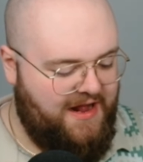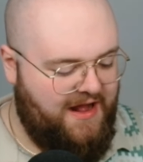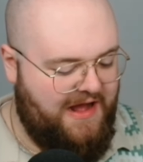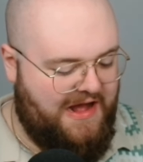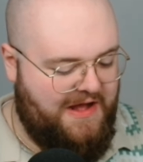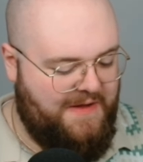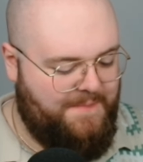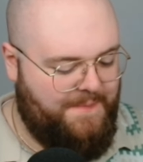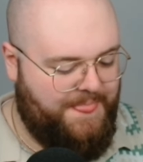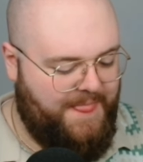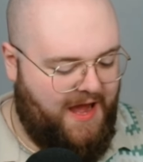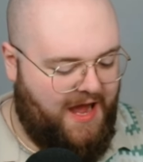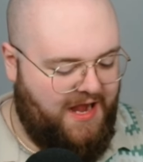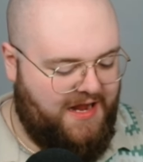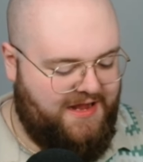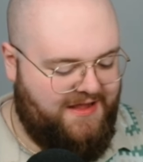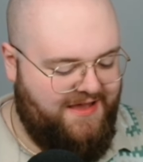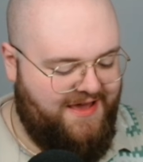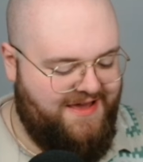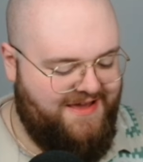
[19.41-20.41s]

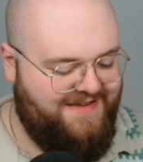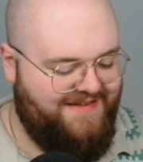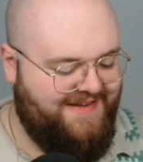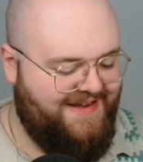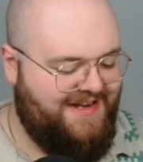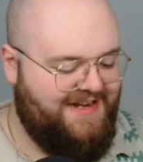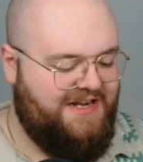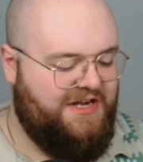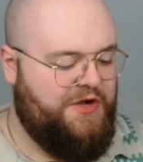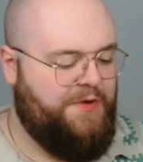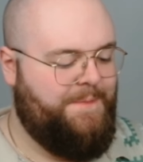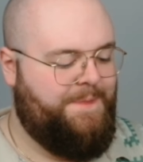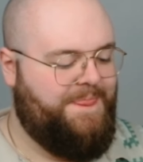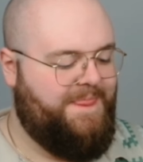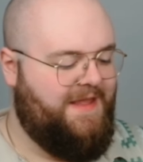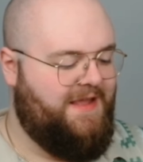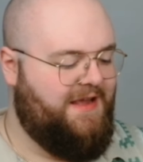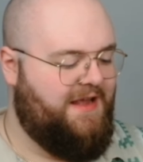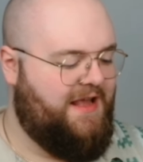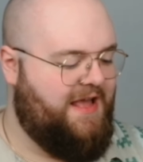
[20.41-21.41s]
I
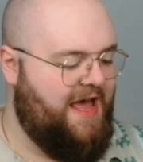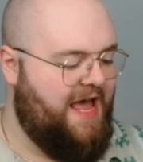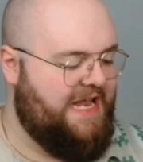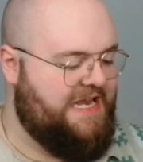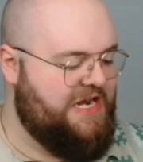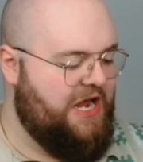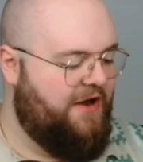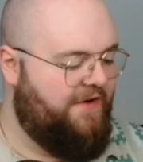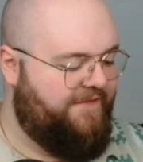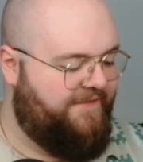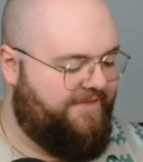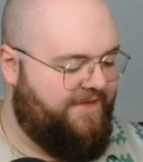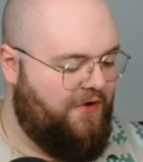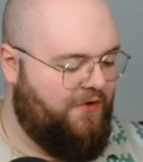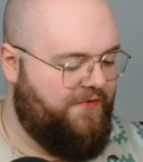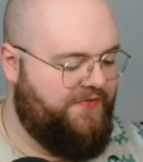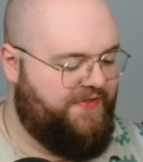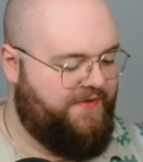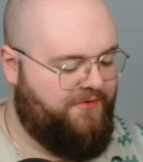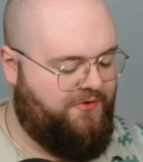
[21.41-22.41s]
cannot
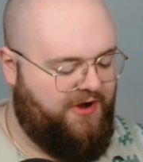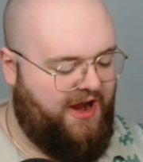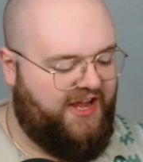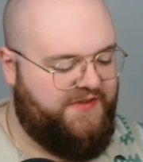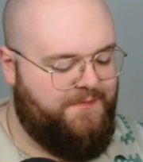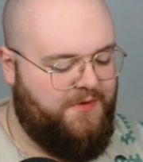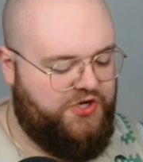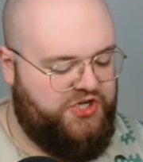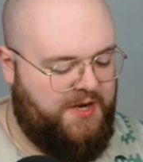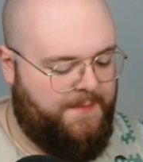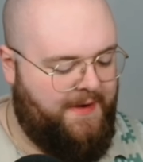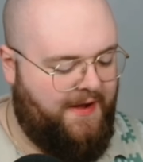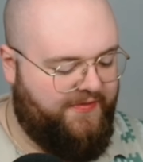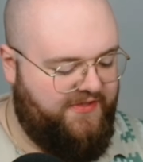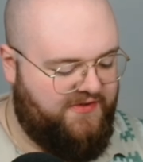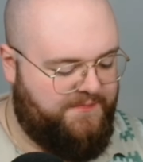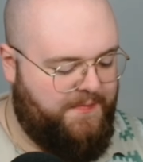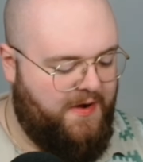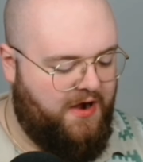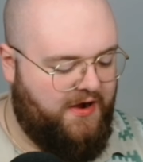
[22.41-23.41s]
fault the craftsmanship on
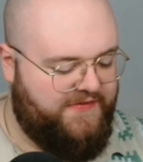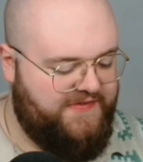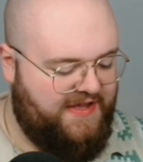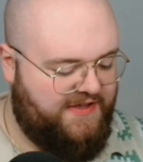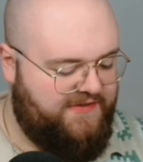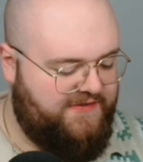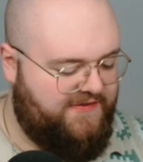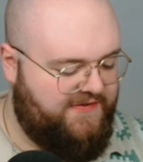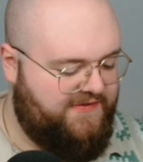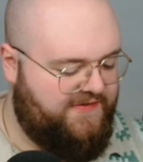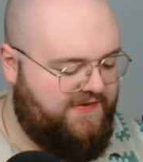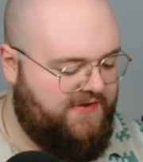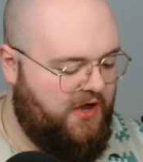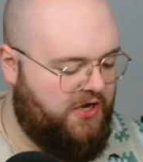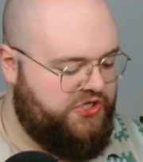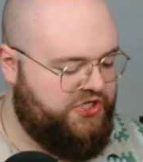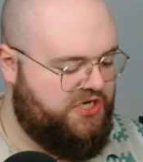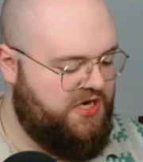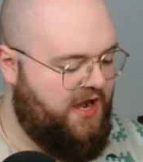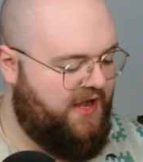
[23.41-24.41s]
this box. It's
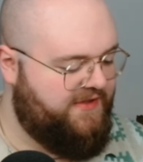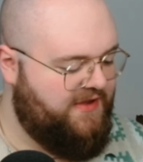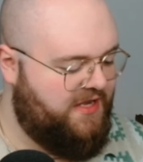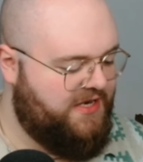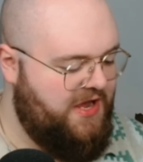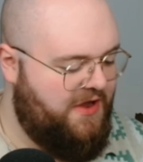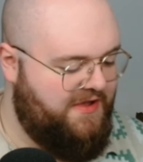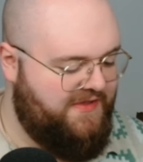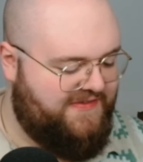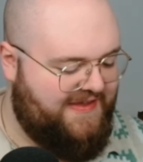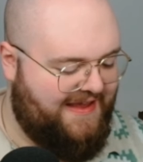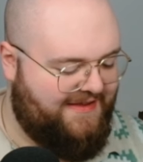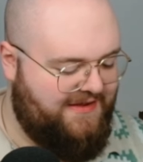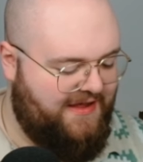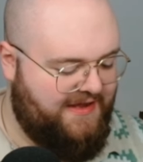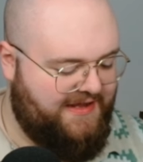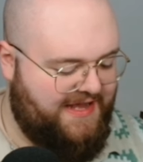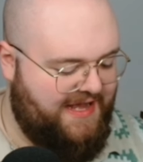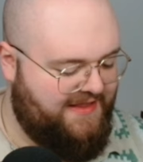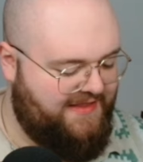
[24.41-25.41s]
such nice. I know it sounds
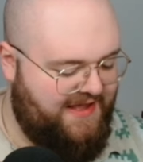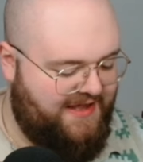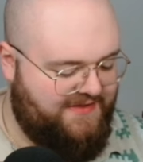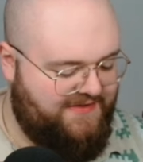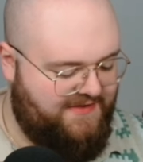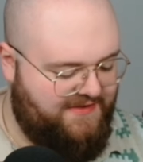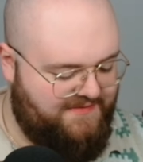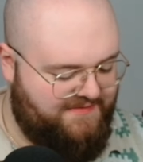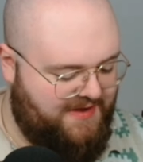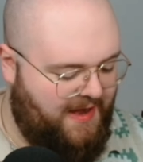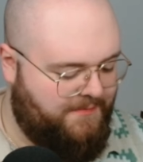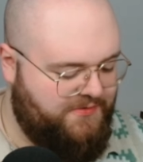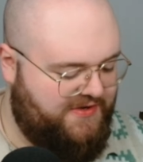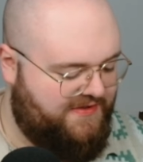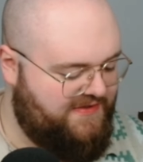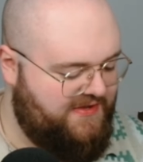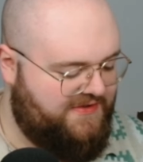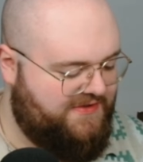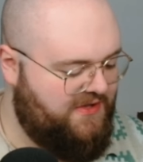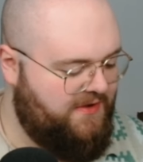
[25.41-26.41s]
like
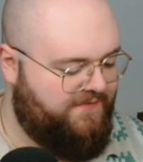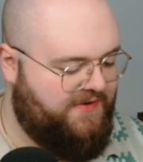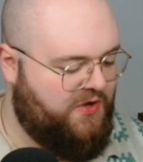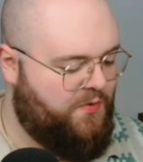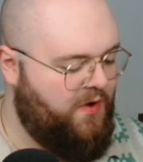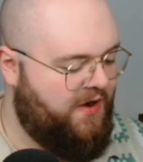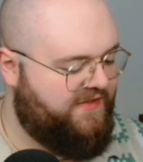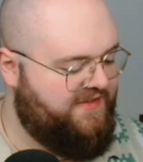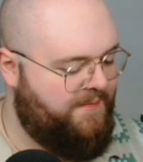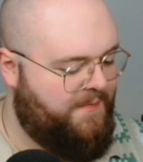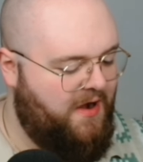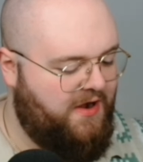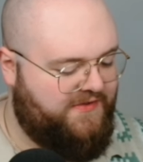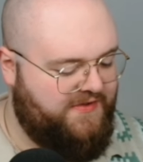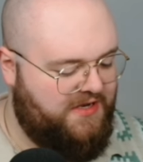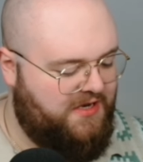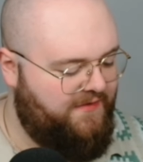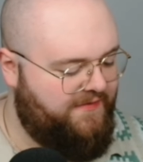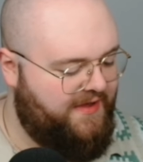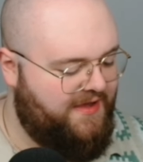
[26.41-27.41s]
it's just a lovely quality box.
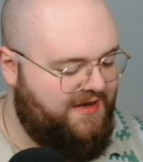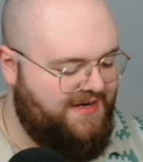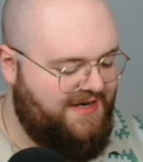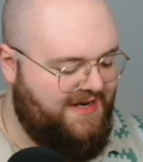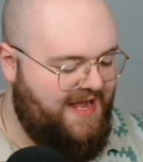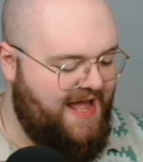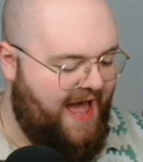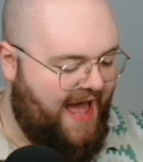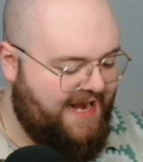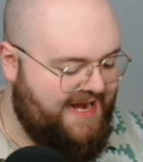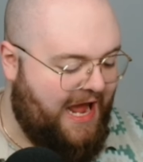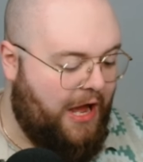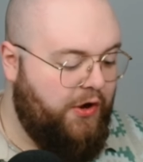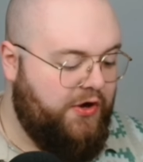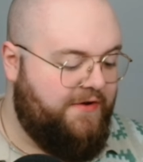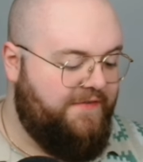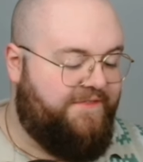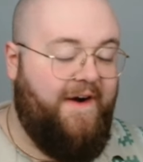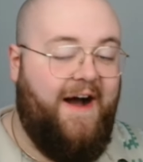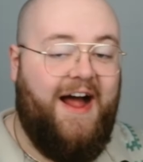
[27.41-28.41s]
I love it. And now I
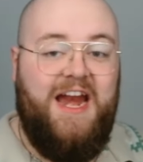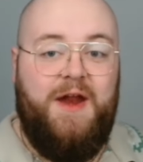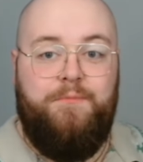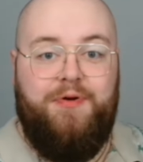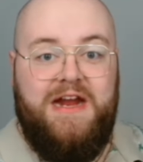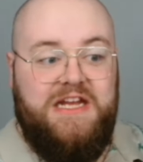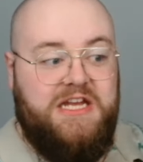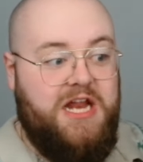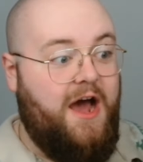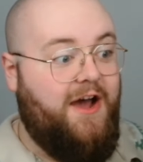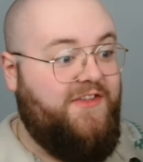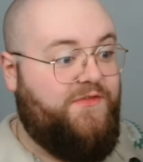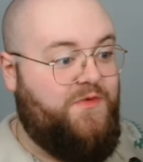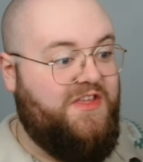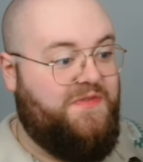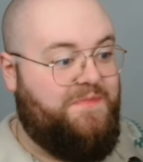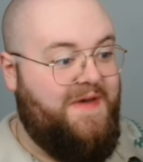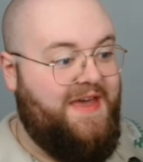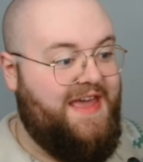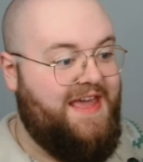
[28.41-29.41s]
can finally bring dice
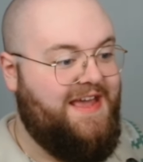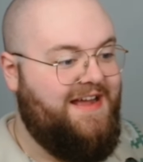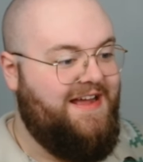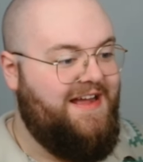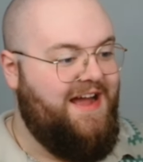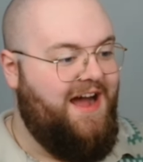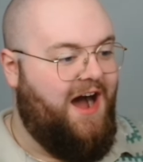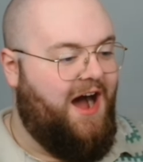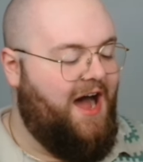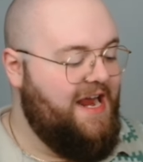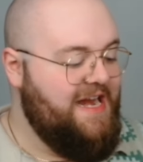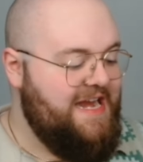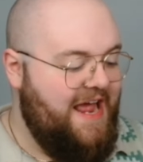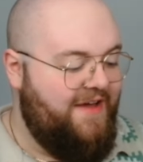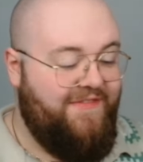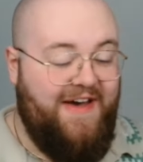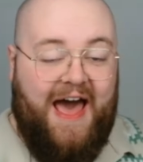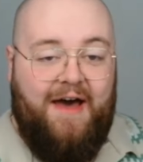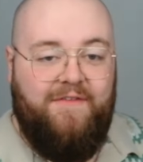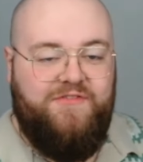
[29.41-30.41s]
with me. I
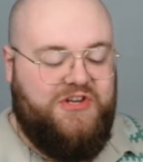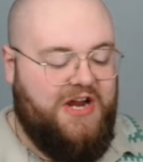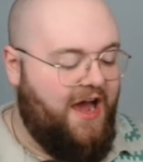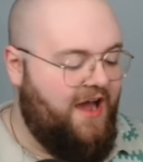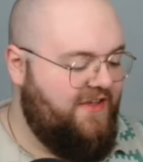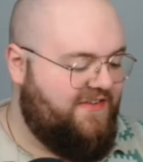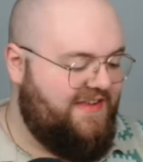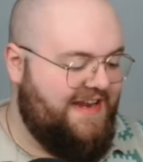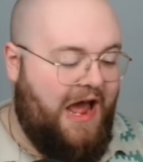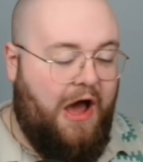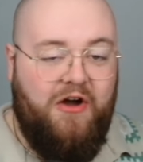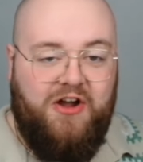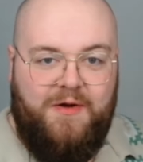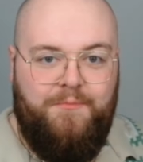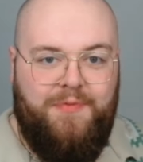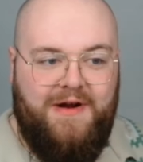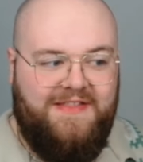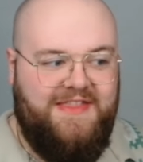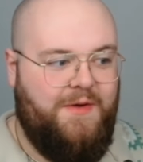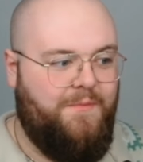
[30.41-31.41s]
never have dice, and now I
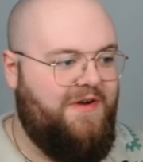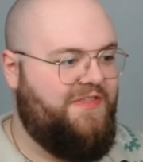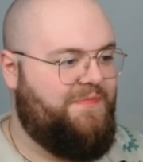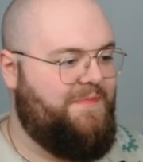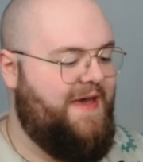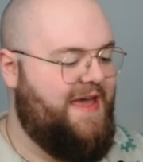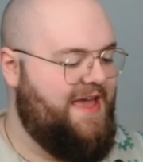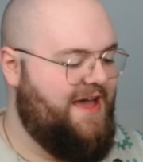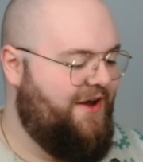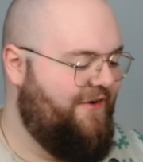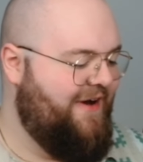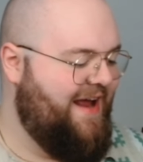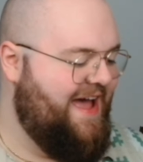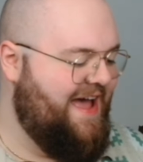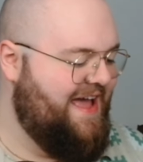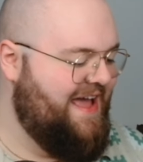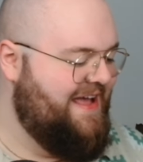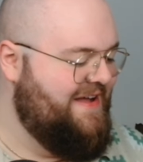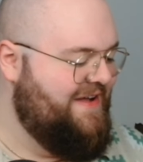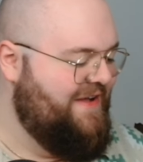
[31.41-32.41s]
can bring them with me.
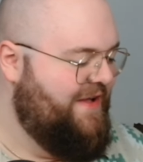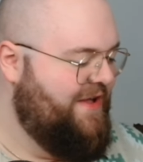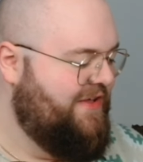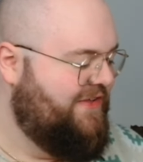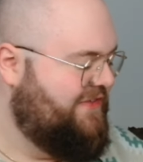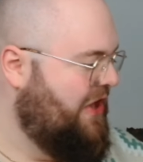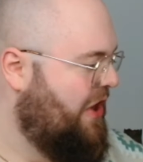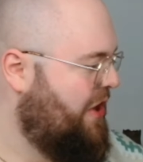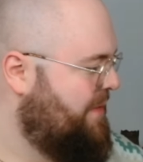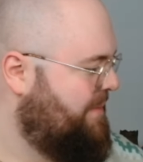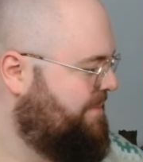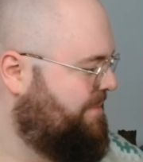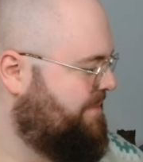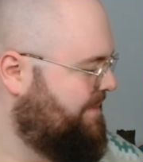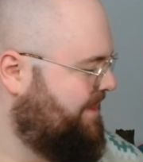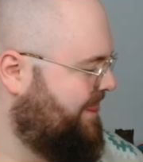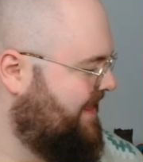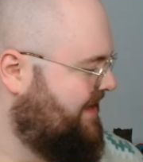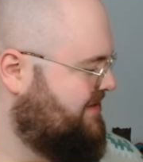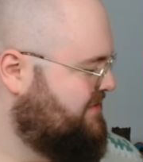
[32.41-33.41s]
Hooray! So,
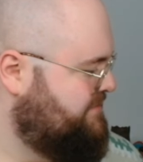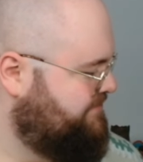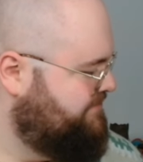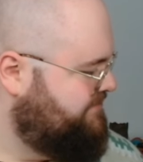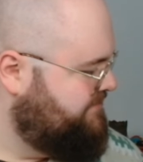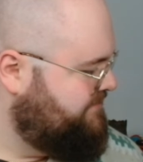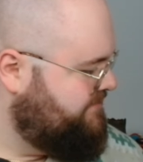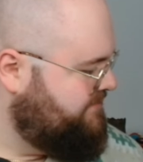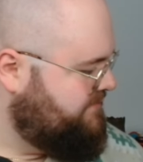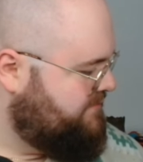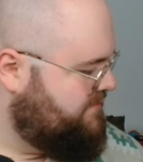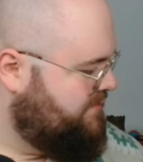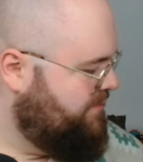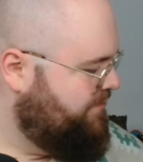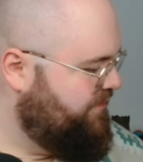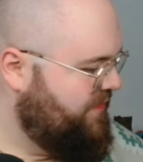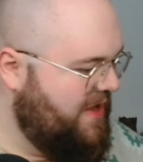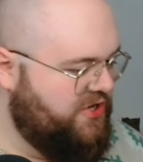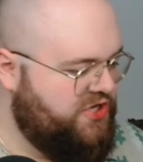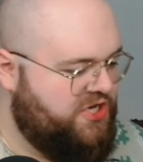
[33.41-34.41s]

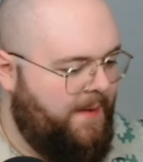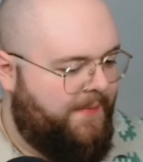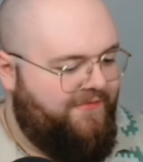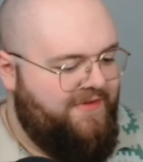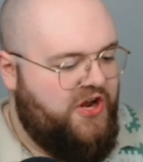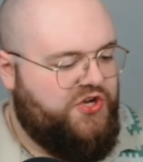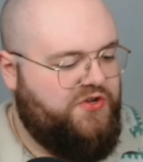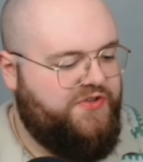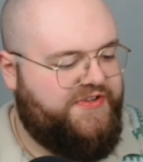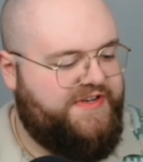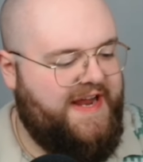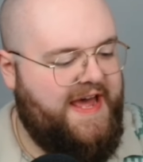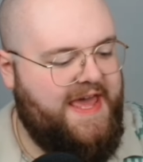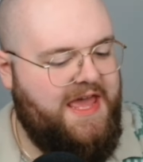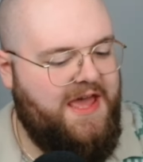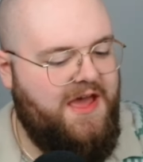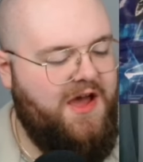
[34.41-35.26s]
top the regional today